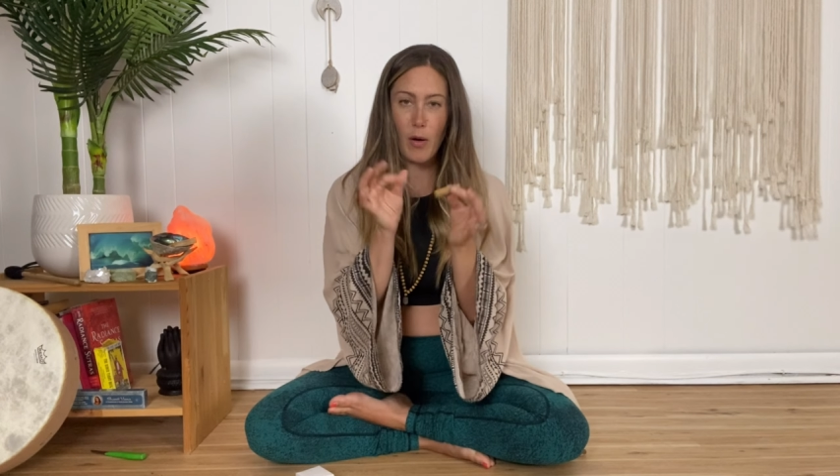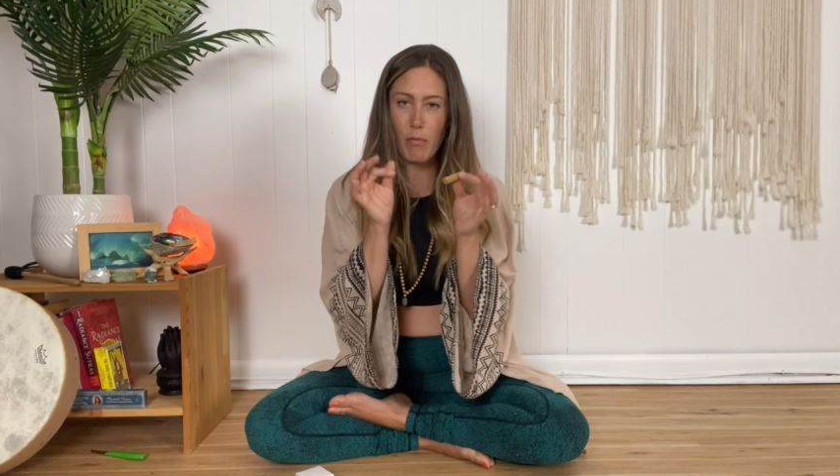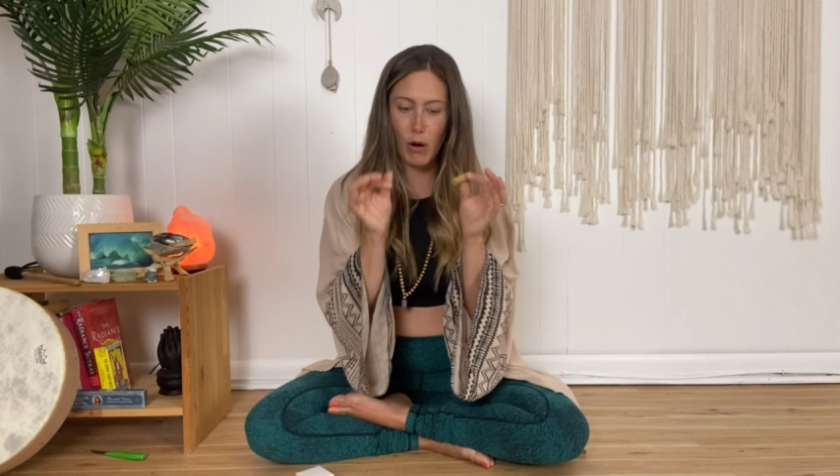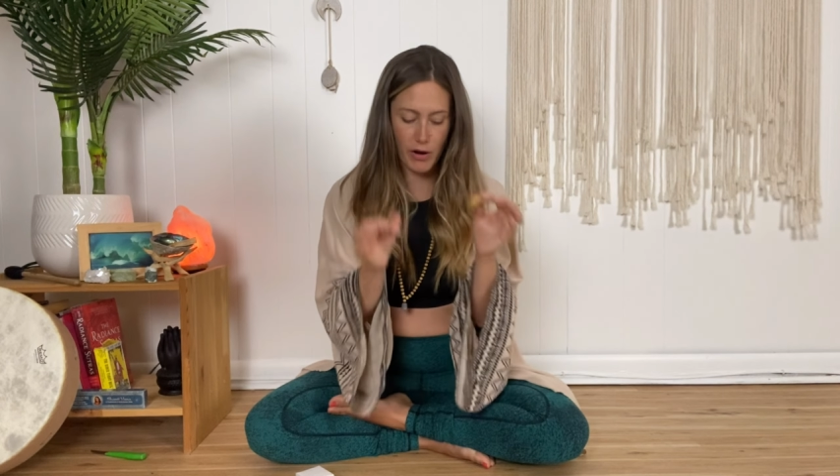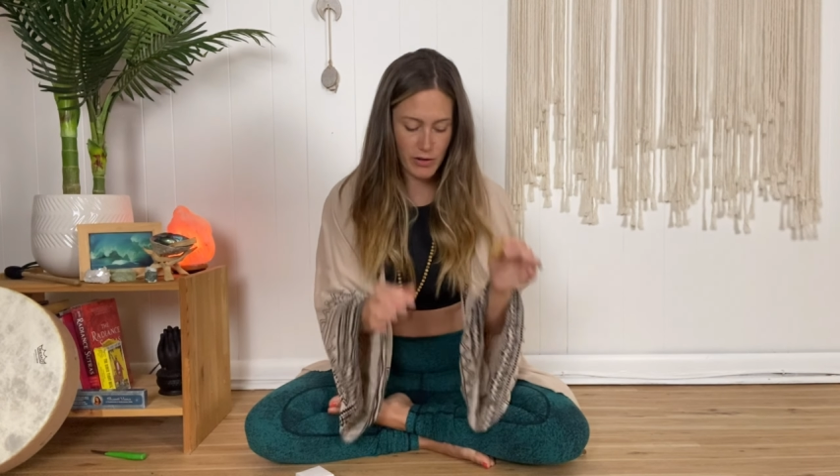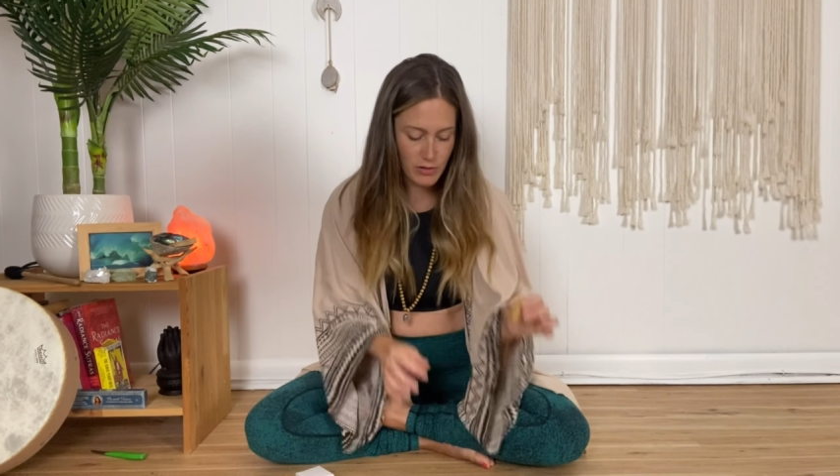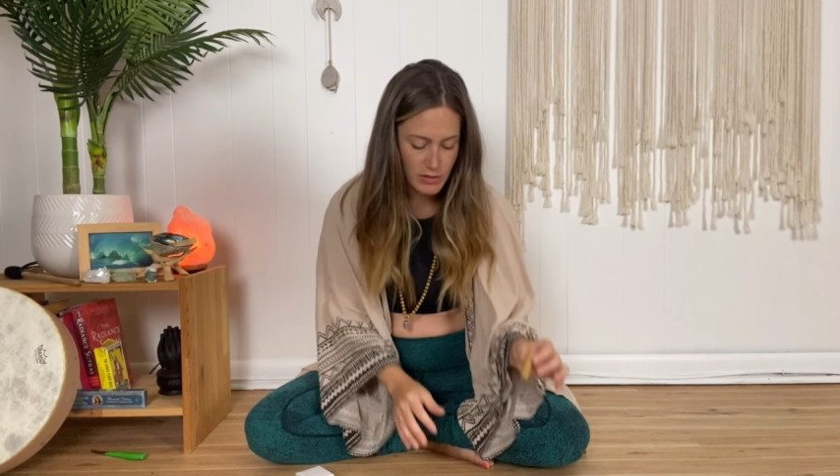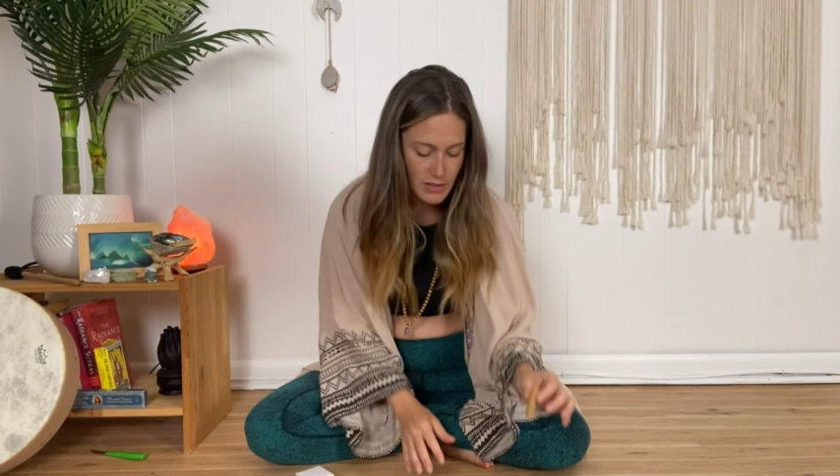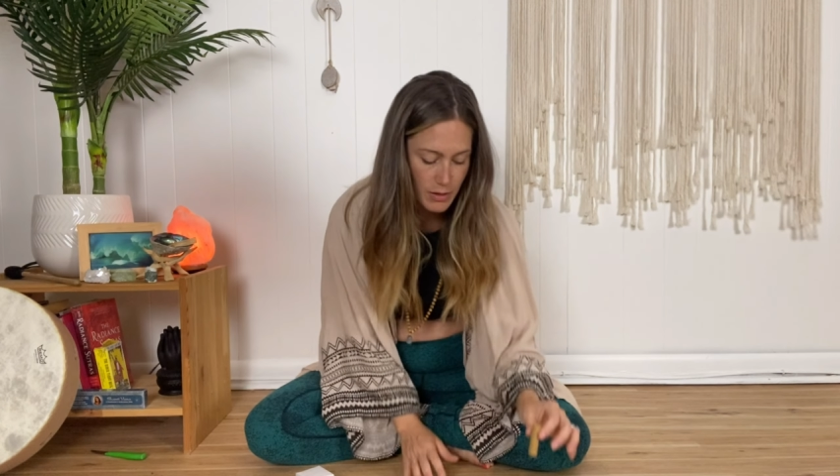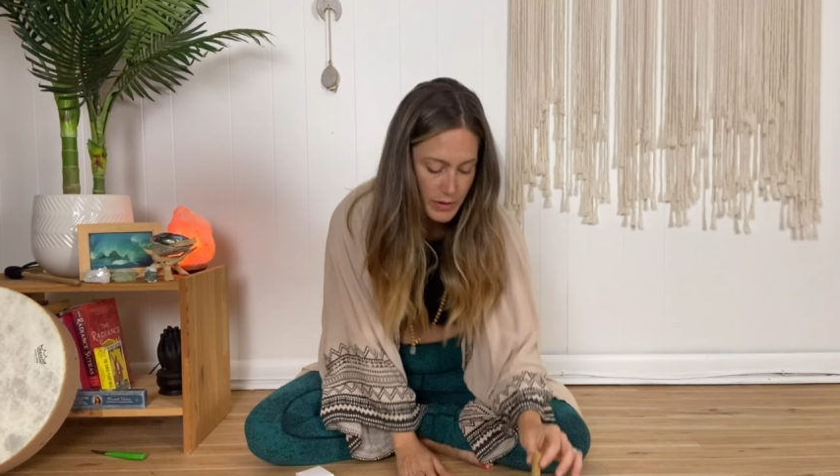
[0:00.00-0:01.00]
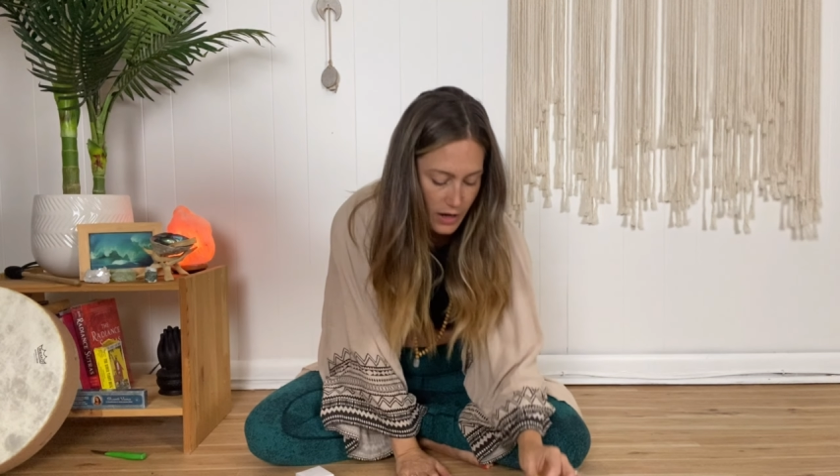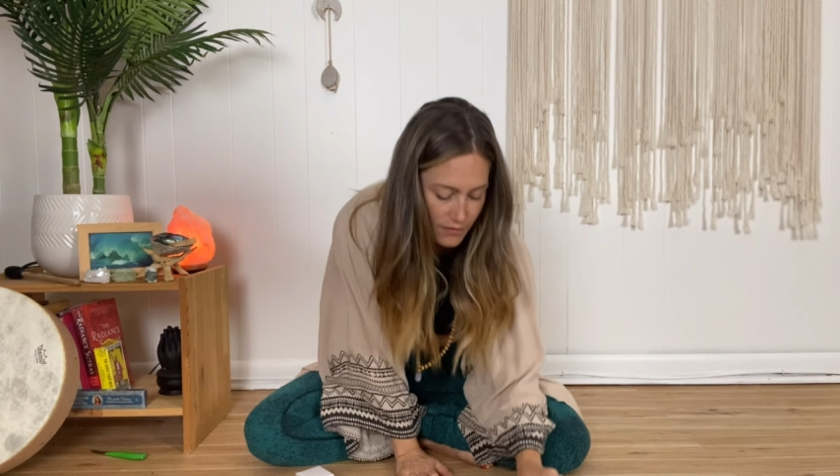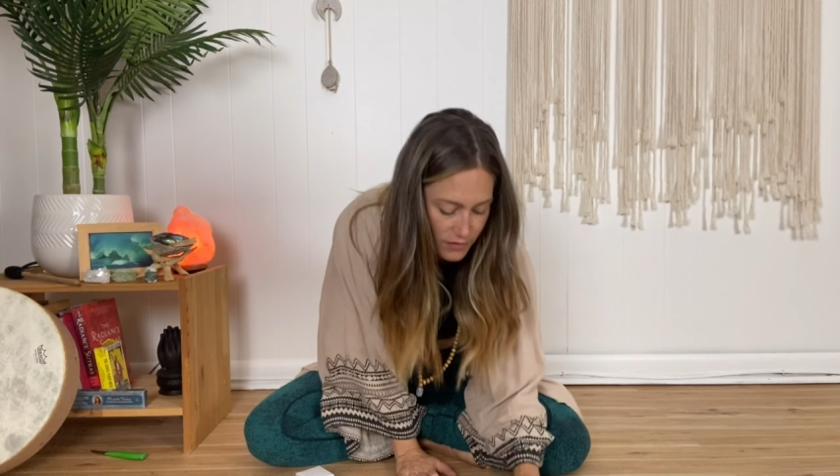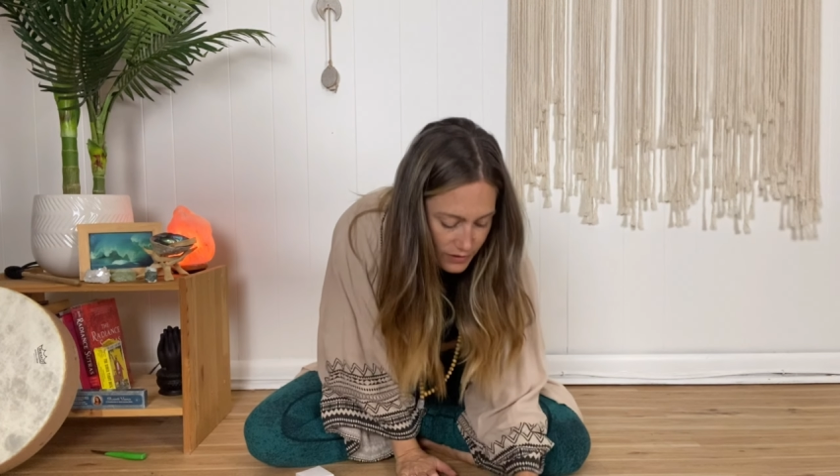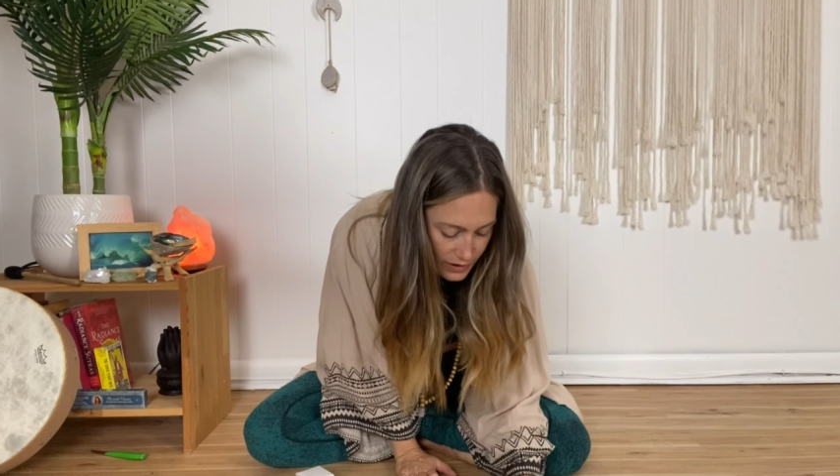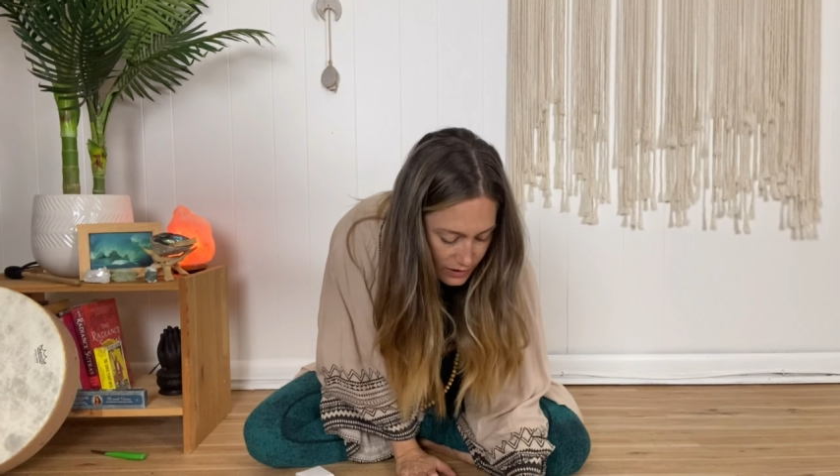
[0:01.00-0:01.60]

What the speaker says: particles coming off of it.